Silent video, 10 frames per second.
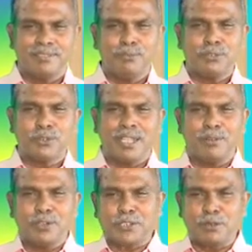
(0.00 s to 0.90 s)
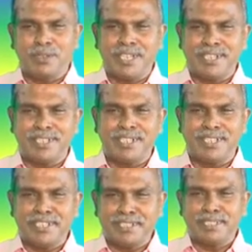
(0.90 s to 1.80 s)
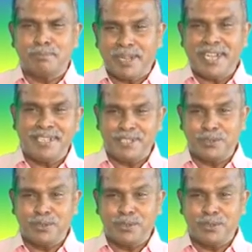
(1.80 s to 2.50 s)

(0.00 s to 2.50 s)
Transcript: which you have accumulated in the mind,